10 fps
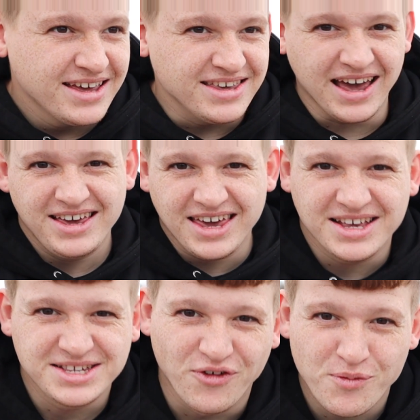yeah, get
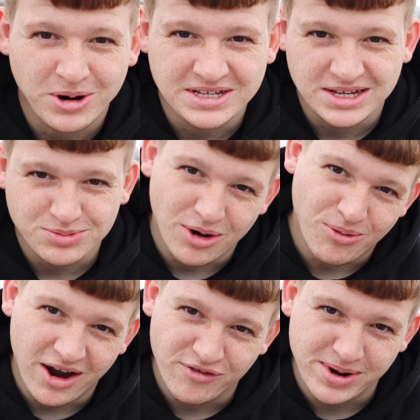yourself a present as well
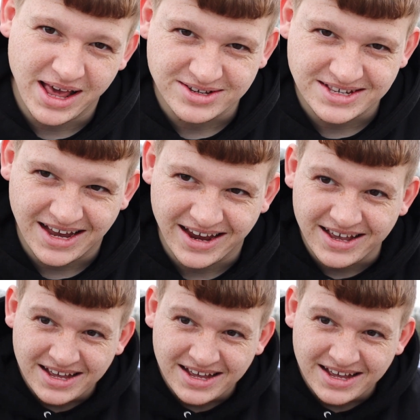while everybody else is at it.